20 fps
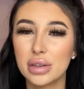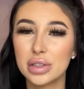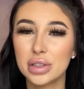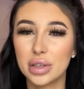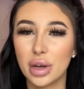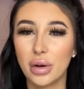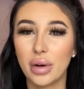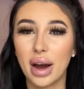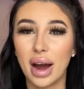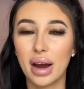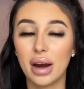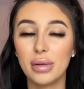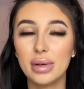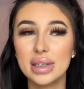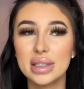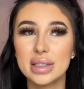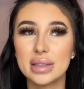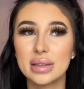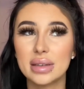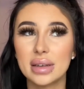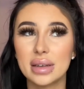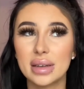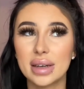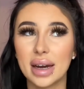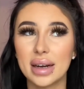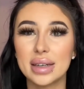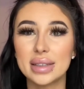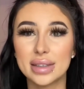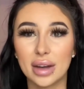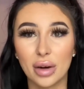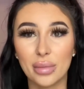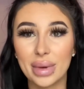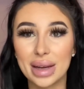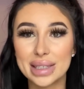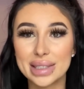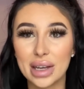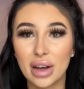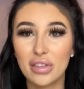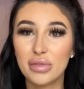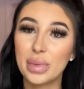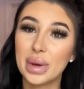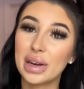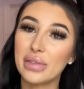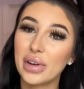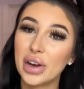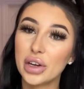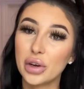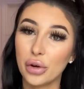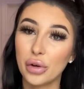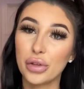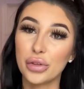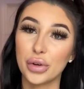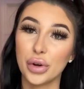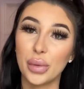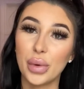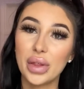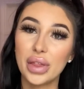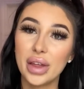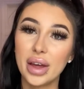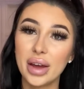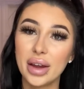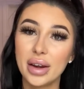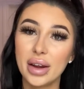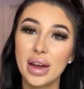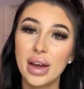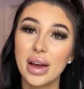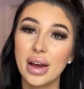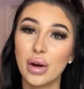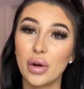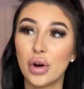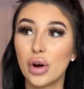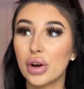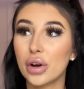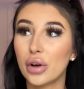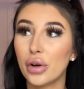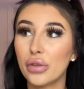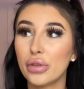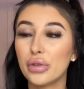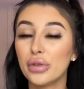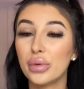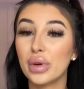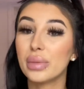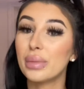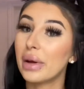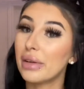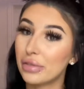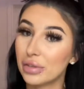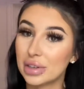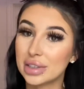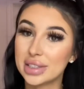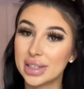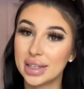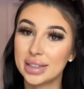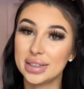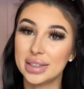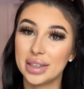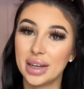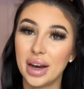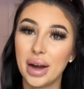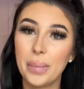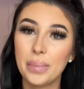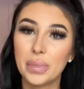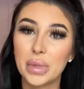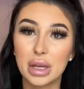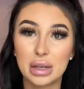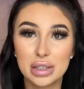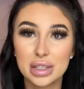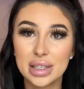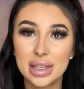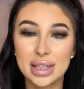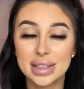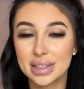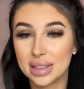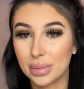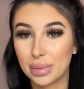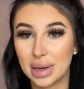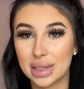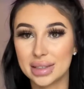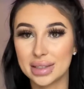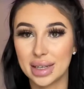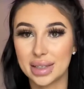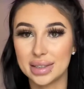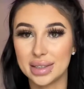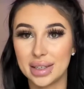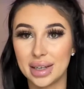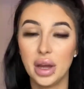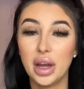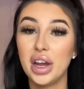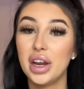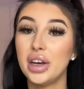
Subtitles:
So I always kind of doubt myself, but if I go through with it or go through with my first idea, usually it's the best idea.